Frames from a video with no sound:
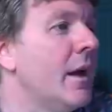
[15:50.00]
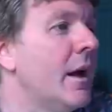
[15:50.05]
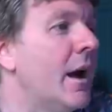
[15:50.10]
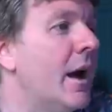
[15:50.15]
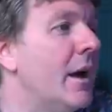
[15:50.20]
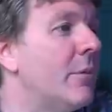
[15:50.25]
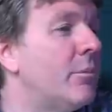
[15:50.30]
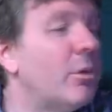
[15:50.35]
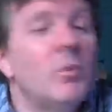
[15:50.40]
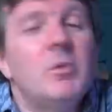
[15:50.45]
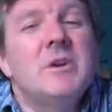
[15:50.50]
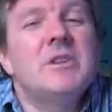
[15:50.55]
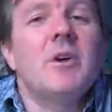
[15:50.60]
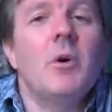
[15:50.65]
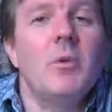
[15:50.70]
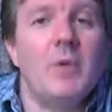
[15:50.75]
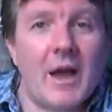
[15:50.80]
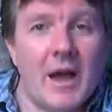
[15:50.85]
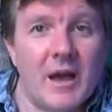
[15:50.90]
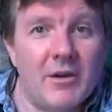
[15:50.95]
Uh, but we
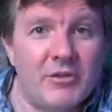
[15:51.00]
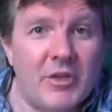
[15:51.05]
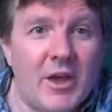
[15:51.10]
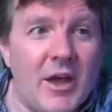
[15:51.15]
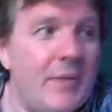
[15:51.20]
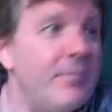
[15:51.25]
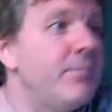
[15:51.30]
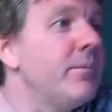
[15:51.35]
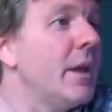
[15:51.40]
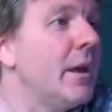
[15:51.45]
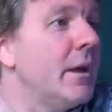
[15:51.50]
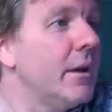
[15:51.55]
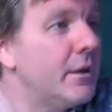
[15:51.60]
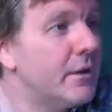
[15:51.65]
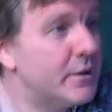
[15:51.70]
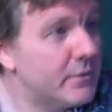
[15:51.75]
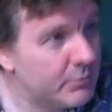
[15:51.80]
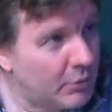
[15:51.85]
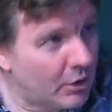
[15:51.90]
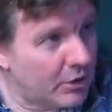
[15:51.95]
don't have that.
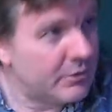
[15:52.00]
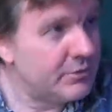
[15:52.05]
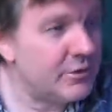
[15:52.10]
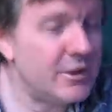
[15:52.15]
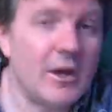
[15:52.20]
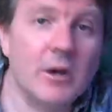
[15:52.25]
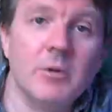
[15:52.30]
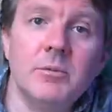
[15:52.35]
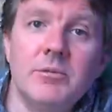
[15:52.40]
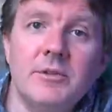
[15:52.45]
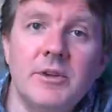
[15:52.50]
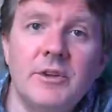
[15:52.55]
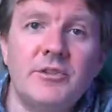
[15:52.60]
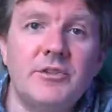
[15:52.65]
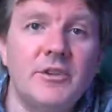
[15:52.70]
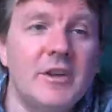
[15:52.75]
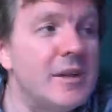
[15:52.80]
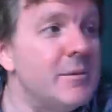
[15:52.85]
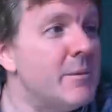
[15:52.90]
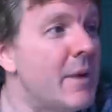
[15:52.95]
But you know,
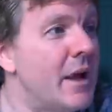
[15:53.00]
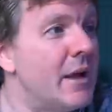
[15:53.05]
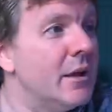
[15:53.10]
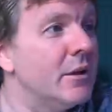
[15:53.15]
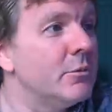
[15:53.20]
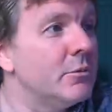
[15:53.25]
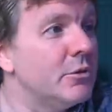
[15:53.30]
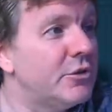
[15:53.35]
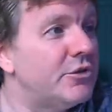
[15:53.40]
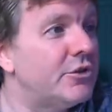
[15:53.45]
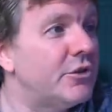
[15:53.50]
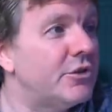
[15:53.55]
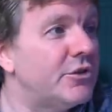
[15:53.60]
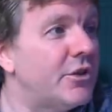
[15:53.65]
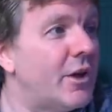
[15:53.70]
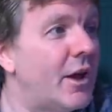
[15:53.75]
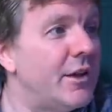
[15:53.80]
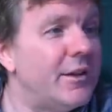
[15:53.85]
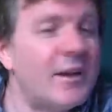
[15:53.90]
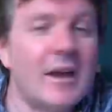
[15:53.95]
this email was just
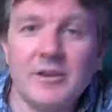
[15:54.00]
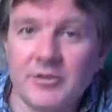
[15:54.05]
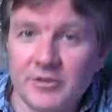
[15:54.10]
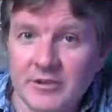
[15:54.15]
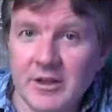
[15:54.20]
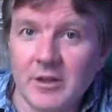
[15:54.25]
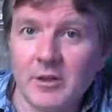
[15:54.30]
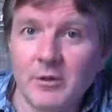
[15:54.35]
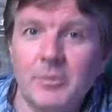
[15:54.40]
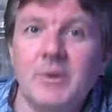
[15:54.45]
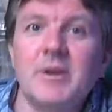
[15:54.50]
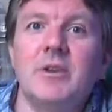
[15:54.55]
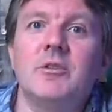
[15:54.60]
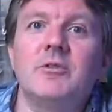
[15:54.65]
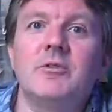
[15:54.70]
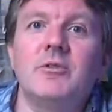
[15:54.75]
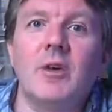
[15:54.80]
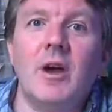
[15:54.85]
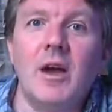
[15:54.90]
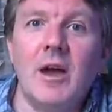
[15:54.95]
a, a nice little bit
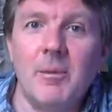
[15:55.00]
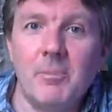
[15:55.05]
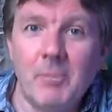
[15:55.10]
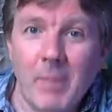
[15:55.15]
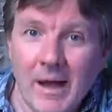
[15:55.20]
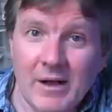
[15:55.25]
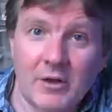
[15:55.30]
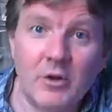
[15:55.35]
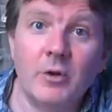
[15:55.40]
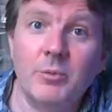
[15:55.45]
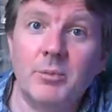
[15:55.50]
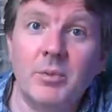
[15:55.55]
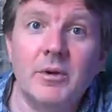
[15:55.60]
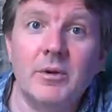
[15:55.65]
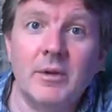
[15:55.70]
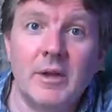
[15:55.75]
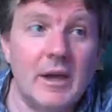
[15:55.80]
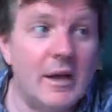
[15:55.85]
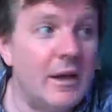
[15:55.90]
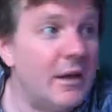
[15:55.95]
of uh, backup
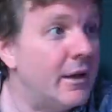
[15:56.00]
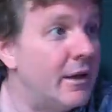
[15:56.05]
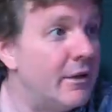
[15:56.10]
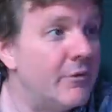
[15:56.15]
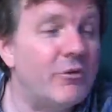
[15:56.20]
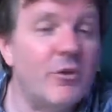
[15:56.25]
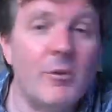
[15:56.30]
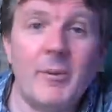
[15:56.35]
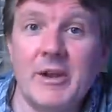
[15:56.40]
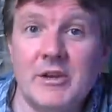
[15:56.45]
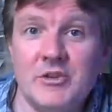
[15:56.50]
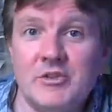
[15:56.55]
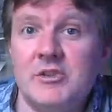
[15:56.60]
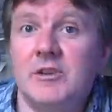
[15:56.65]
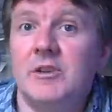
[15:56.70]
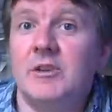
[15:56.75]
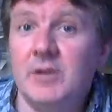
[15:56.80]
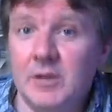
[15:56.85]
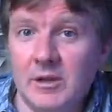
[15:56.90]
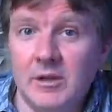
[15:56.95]
uh,
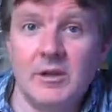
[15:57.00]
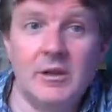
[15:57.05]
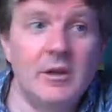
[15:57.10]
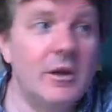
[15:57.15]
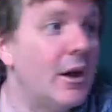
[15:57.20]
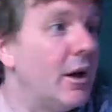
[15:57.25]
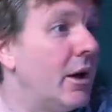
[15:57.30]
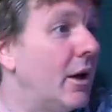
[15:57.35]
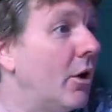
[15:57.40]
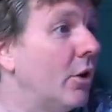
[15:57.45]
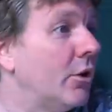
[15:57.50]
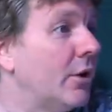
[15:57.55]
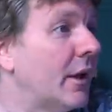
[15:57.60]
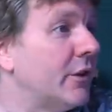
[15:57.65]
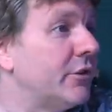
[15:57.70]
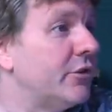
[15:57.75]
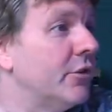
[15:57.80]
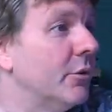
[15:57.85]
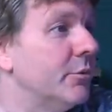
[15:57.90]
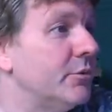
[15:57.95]
information uh, on
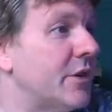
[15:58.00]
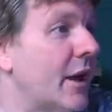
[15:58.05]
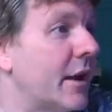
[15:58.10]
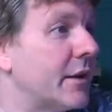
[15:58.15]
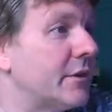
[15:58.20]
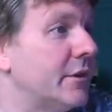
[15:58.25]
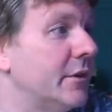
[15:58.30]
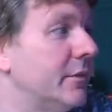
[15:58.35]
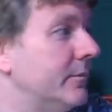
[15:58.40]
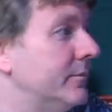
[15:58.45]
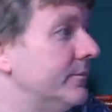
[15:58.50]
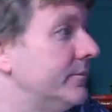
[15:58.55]
that subject.